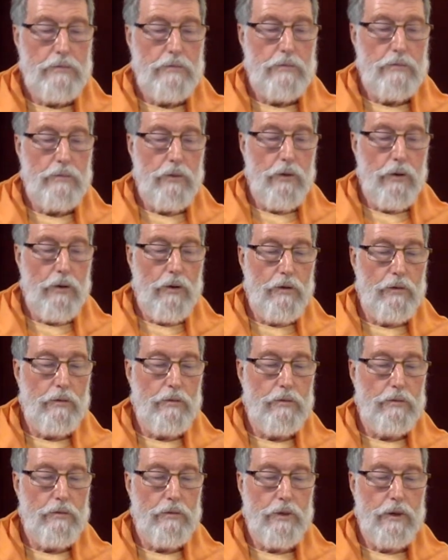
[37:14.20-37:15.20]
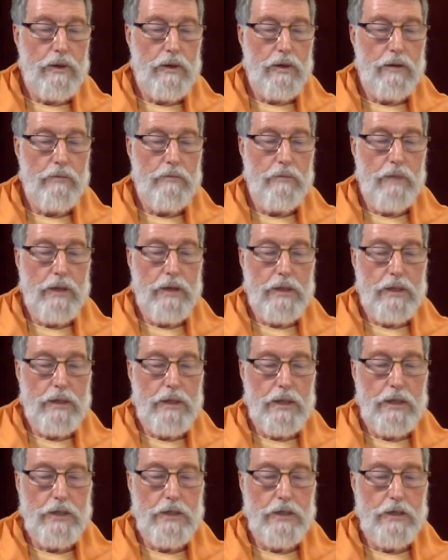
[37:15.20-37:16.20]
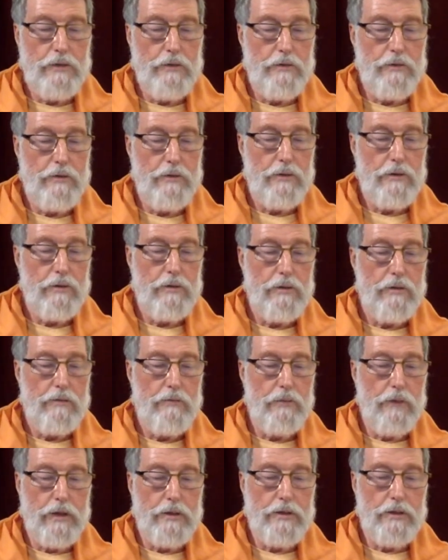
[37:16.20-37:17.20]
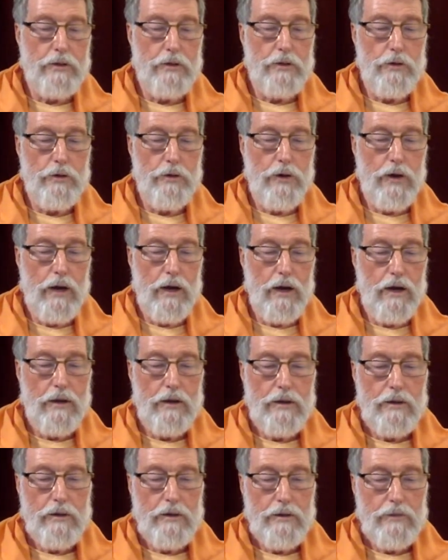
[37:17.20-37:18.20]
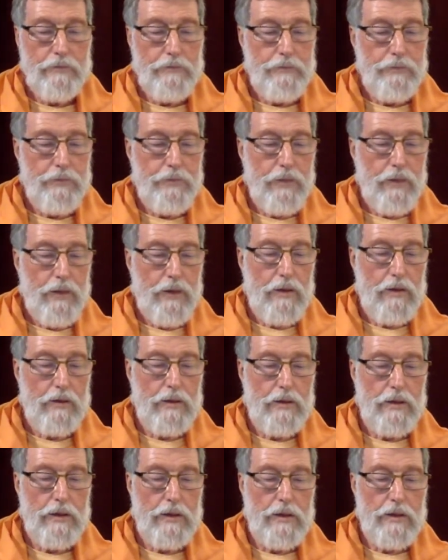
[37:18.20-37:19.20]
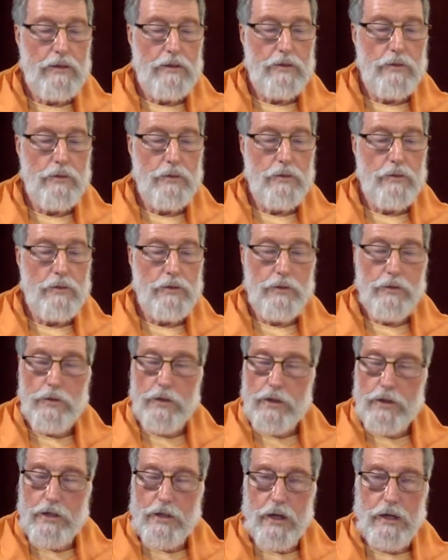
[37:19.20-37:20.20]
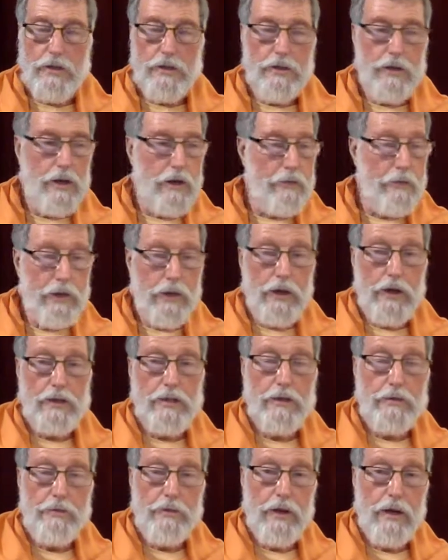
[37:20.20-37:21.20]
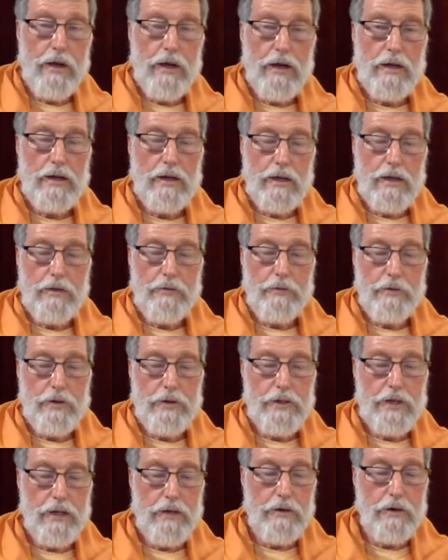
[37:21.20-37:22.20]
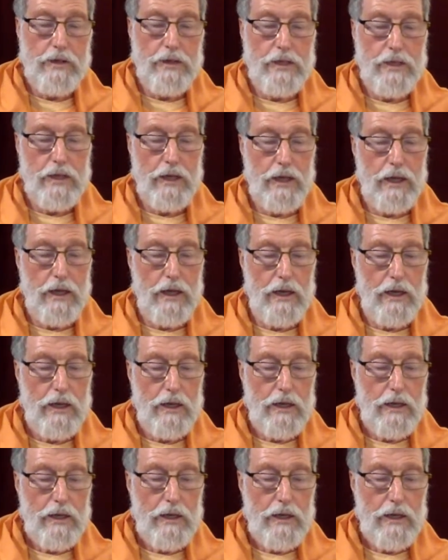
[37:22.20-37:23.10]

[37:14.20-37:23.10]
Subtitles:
more the meditation, the bhakti yoga, to the Kshatriya because of their need for generosity.